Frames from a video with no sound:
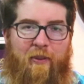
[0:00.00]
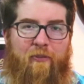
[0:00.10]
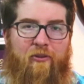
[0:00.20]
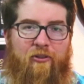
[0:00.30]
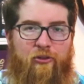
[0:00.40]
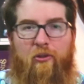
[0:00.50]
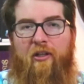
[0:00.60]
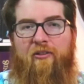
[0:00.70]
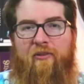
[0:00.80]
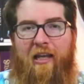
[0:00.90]
are drawn
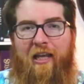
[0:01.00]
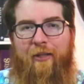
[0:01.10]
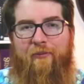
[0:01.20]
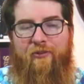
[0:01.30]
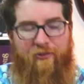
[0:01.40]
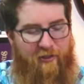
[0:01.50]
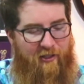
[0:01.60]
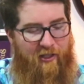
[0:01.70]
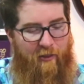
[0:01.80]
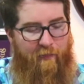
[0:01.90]
to games
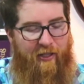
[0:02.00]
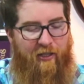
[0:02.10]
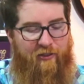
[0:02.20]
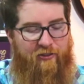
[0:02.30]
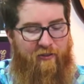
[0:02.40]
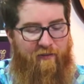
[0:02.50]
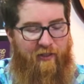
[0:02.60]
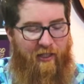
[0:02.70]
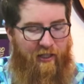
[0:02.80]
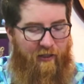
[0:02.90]
because of
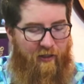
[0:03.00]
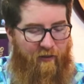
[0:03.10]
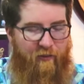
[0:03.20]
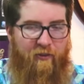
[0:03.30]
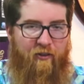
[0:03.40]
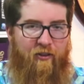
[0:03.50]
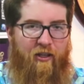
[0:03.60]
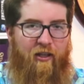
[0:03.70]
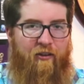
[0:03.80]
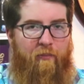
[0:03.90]
the
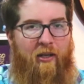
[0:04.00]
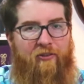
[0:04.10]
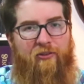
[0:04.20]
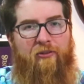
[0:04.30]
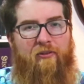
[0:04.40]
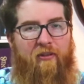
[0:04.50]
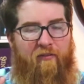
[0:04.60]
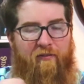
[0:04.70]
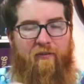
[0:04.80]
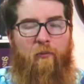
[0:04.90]
puzzle
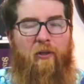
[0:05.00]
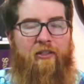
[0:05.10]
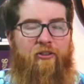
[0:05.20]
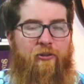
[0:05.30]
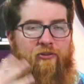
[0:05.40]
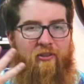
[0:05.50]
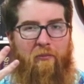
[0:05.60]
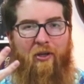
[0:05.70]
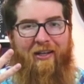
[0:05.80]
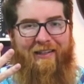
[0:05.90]
of wanting to use their
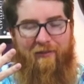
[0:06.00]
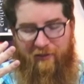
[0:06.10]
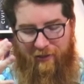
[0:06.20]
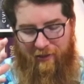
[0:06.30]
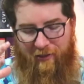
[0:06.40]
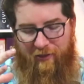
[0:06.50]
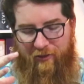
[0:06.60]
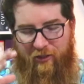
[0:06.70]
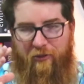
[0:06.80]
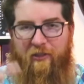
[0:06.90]
mind
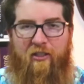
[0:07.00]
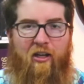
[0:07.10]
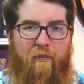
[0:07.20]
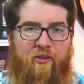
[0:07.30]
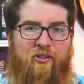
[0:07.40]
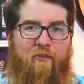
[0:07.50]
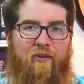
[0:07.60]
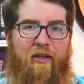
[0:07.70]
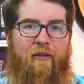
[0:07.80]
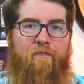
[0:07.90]
to accomplish
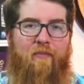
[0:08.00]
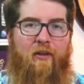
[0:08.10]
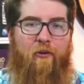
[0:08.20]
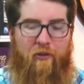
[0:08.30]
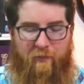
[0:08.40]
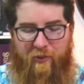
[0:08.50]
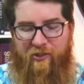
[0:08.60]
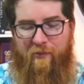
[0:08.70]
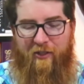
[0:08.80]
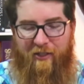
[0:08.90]
something or put
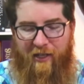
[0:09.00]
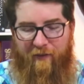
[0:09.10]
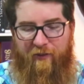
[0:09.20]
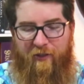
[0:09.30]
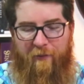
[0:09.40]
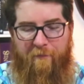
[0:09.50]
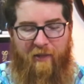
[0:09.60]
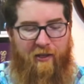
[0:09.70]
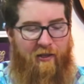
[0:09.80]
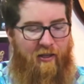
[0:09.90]
something together
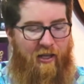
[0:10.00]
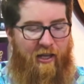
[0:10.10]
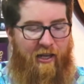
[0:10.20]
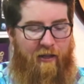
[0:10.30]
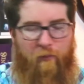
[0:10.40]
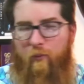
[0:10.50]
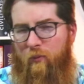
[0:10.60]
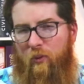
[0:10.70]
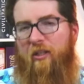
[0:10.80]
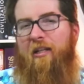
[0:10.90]
and
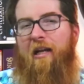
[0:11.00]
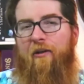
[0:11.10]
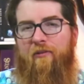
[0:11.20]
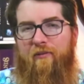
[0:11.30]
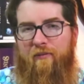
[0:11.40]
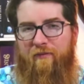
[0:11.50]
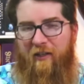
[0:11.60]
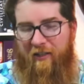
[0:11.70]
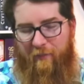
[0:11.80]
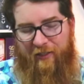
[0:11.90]
work it out, find
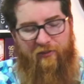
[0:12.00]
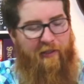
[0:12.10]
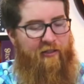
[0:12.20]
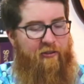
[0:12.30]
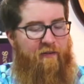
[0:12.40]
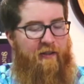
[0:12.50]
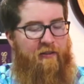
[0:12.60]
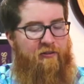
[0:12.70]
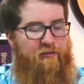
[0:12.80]
the best way to do things.